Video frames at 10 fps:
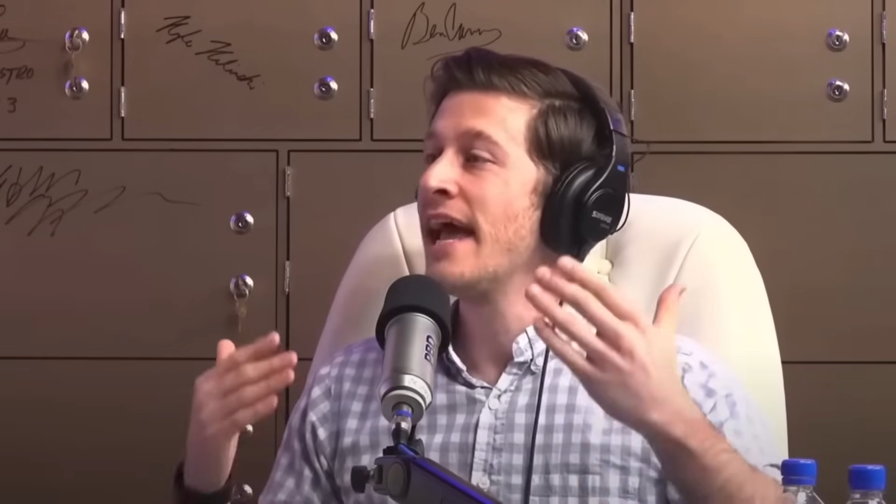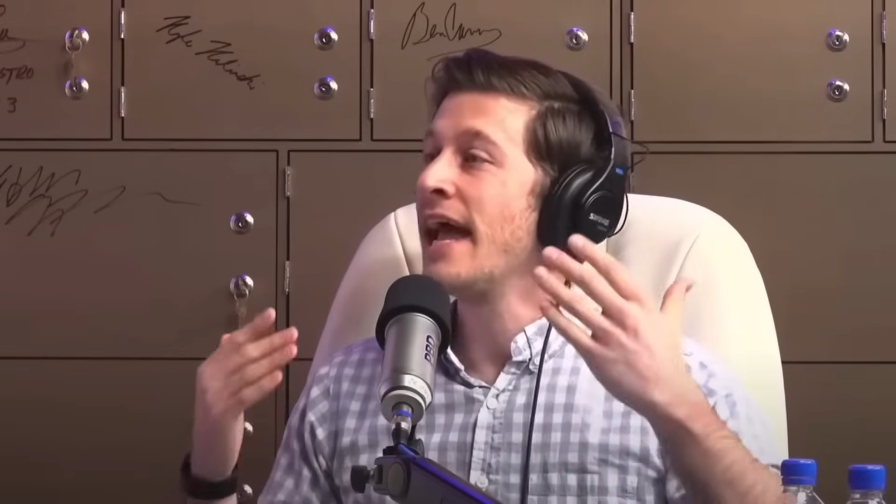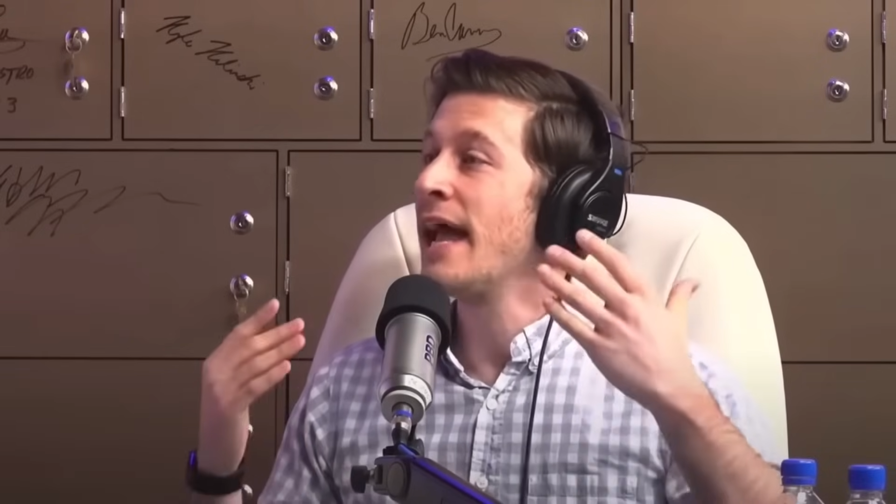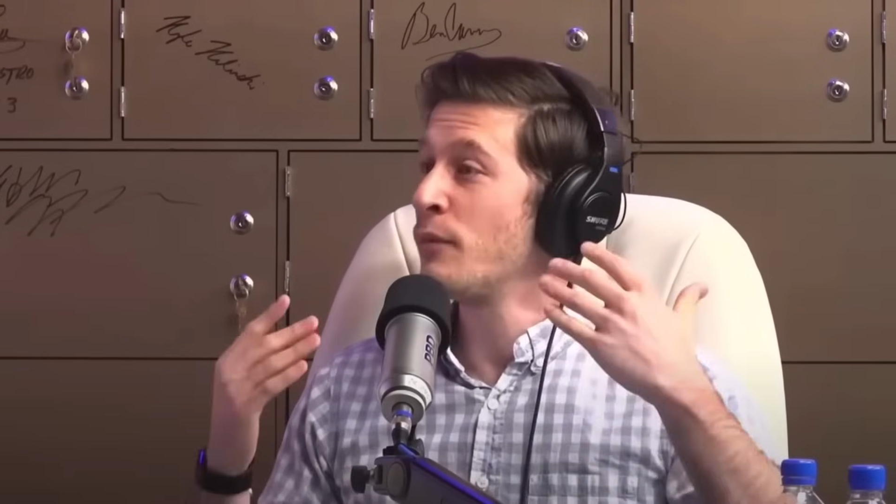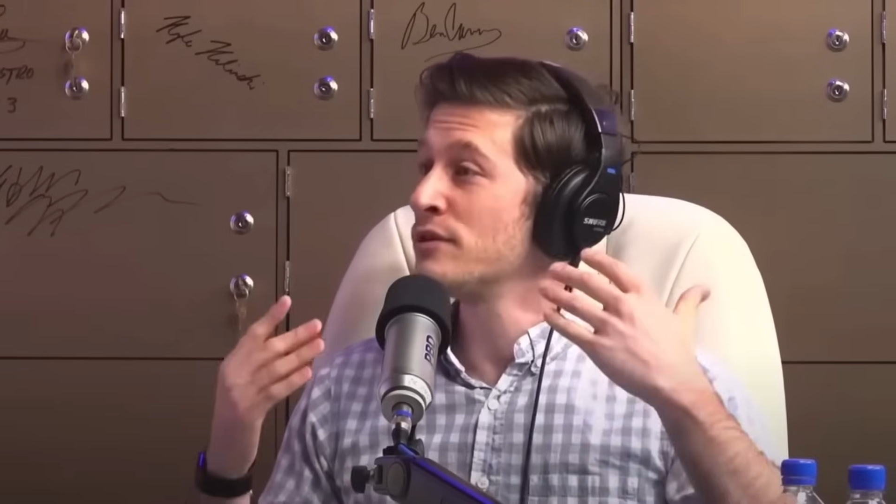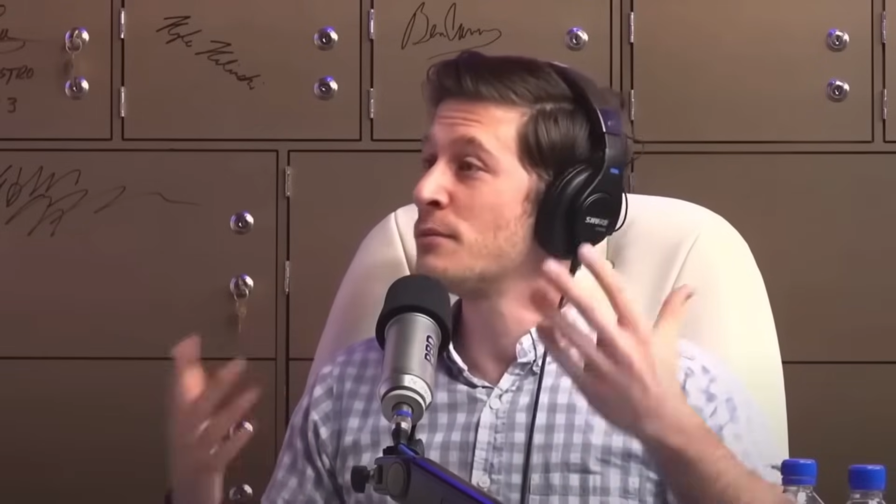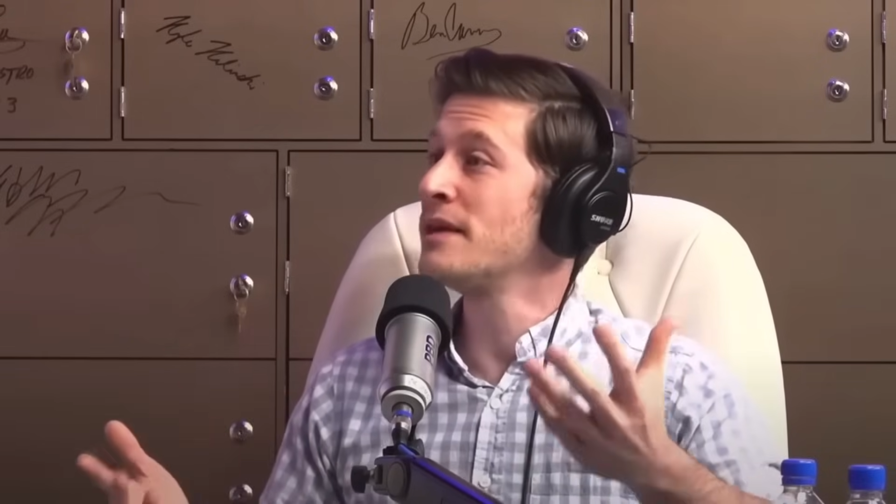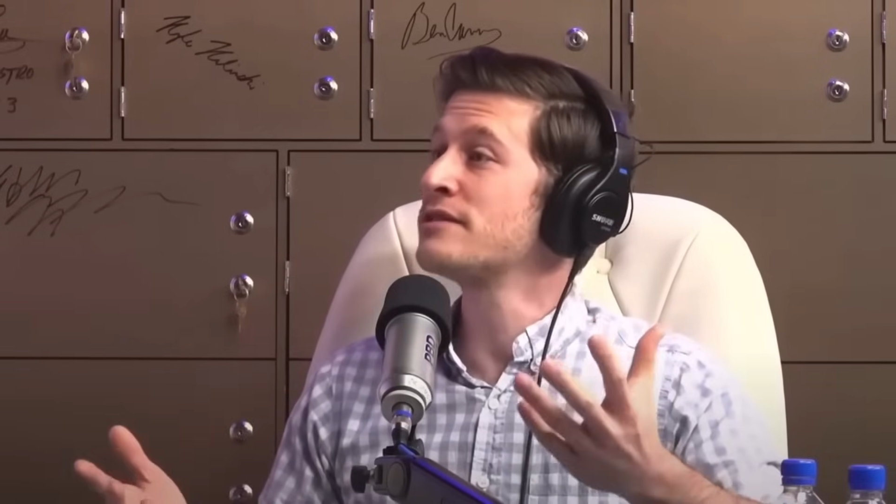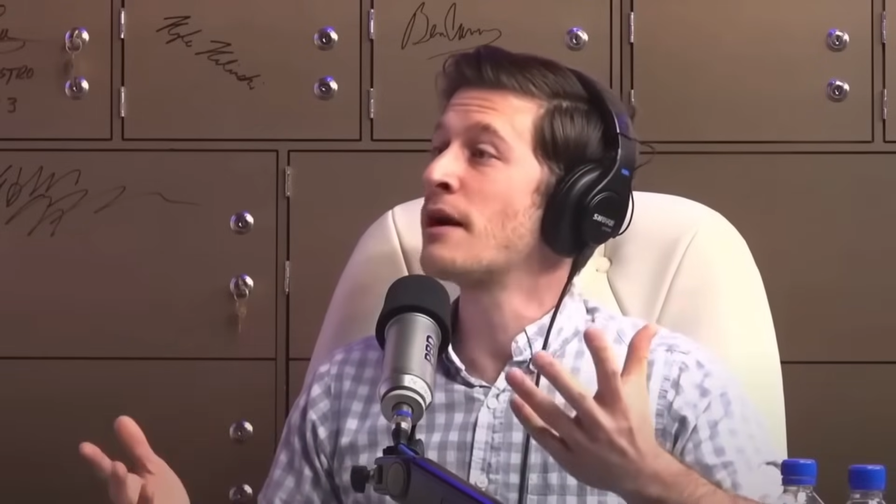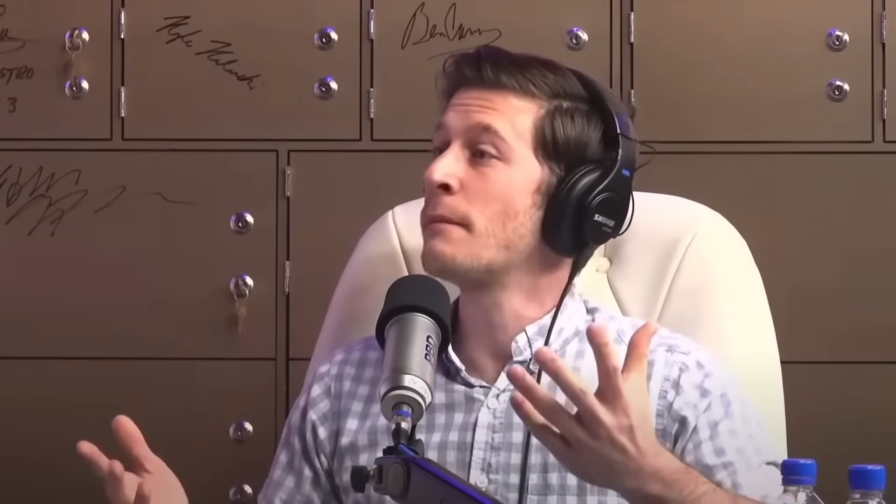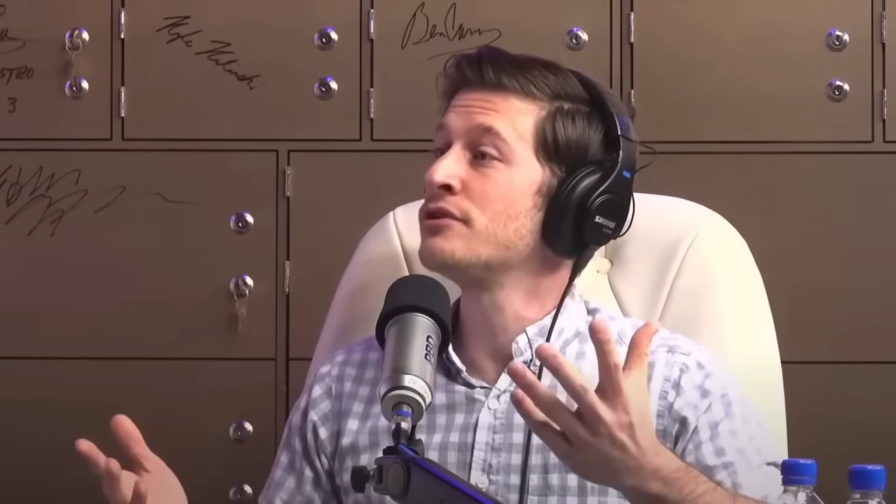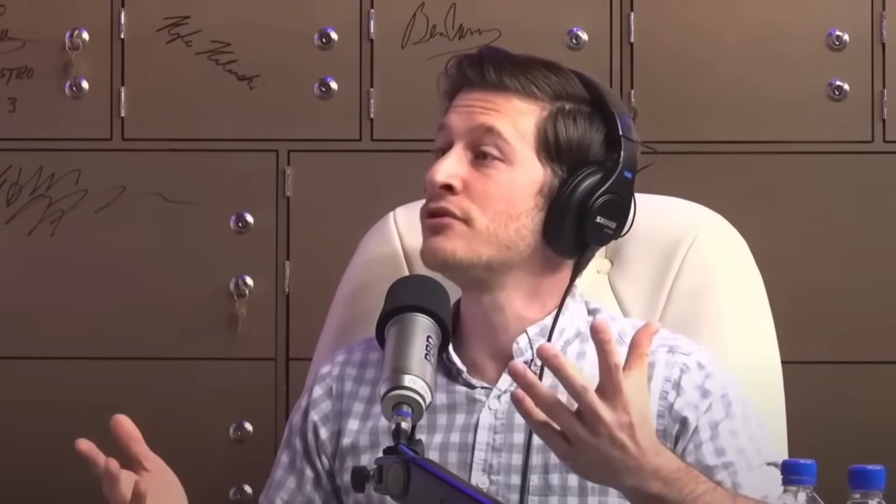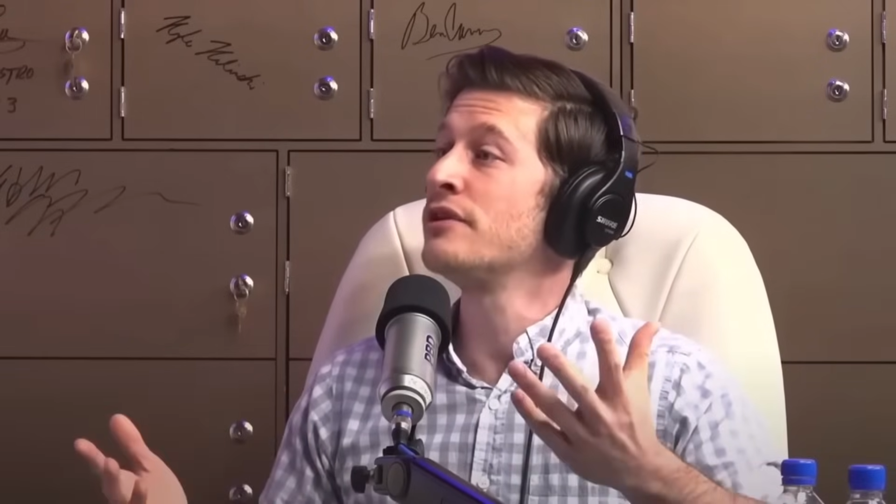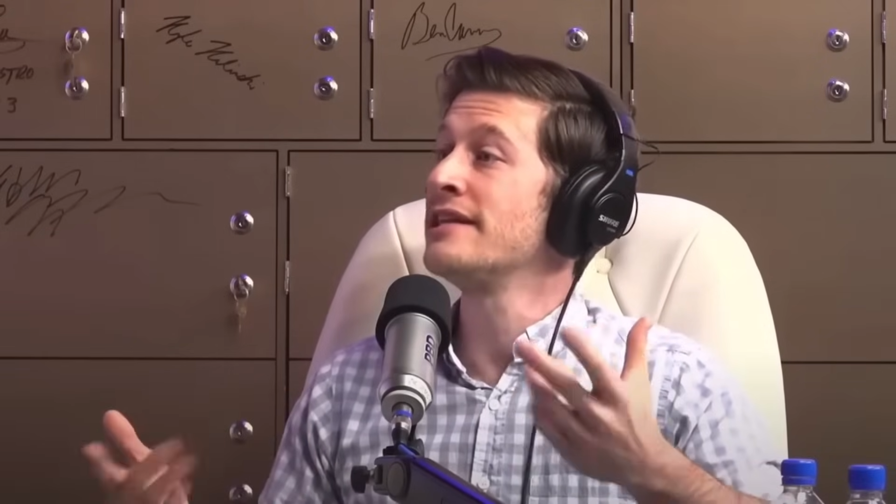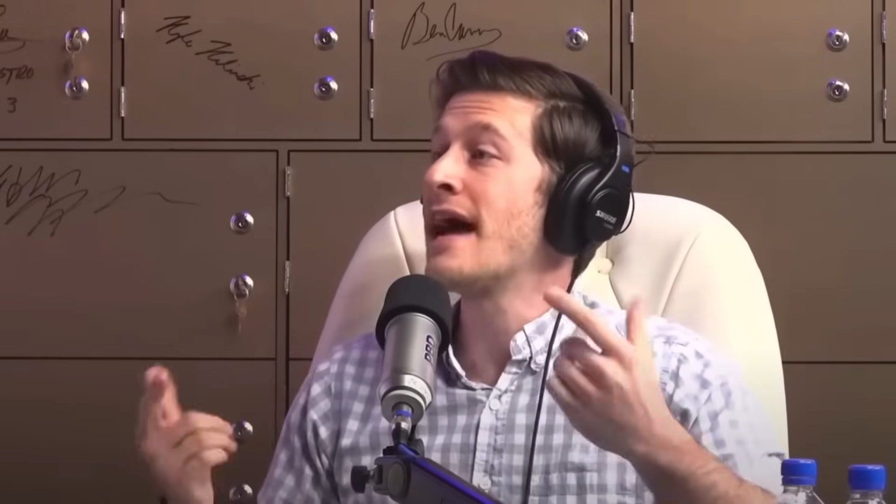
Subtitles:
It was a missed opportunity.